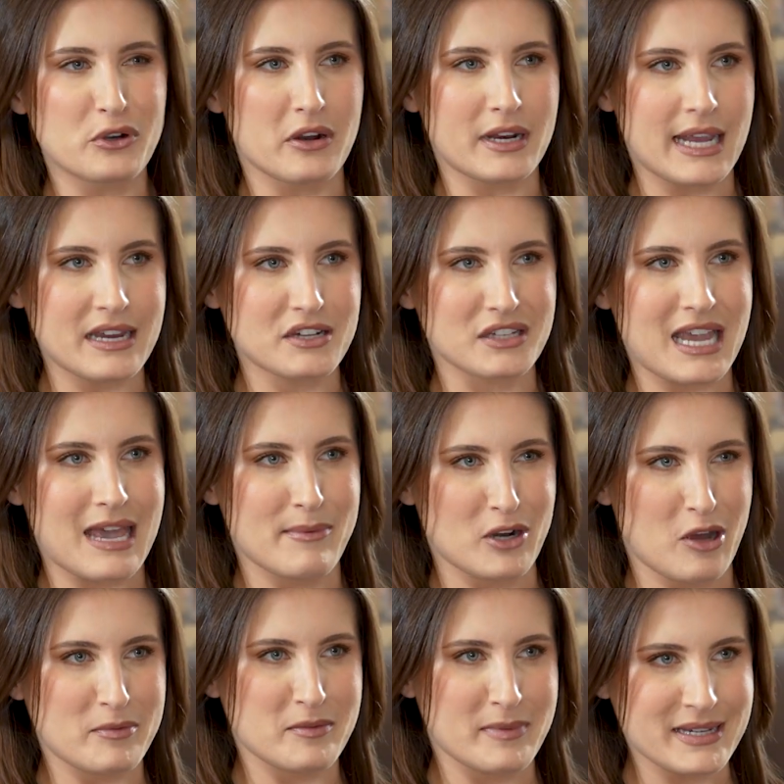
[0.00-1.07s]
or not, I actually am an
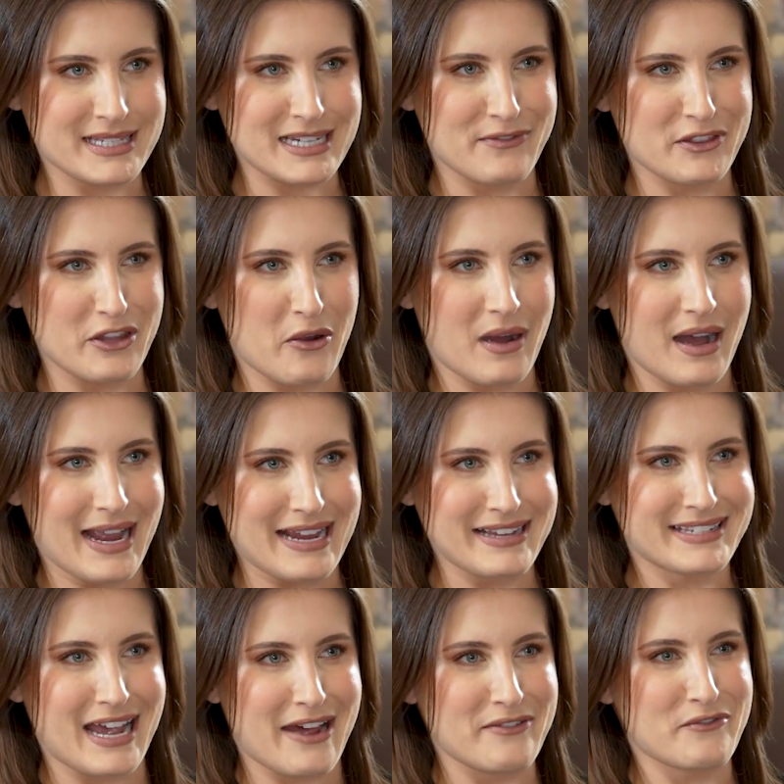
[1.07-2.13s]
optimist, even though I
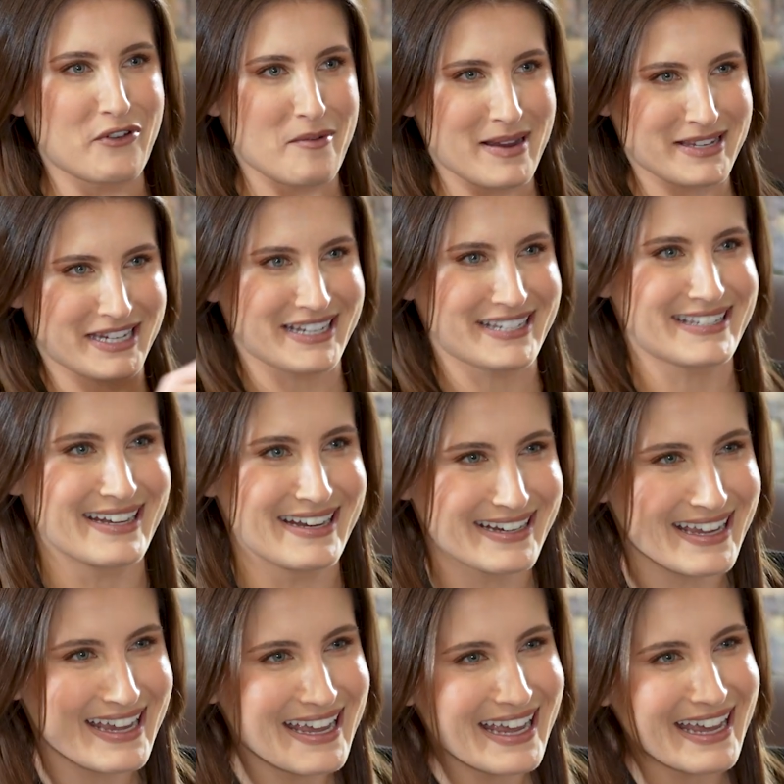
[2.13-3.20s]
sound very much like a
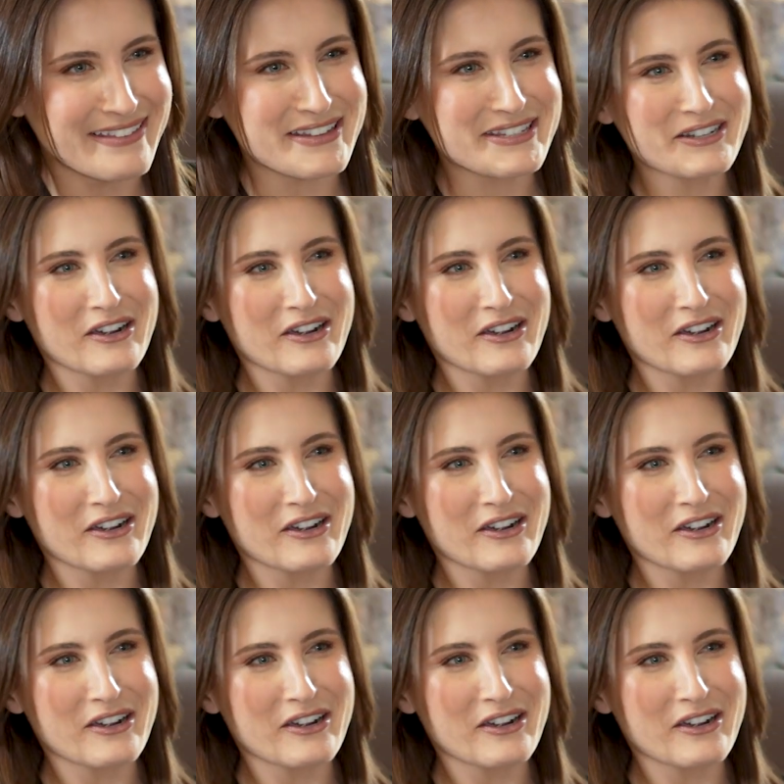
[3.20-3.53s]
cynic in this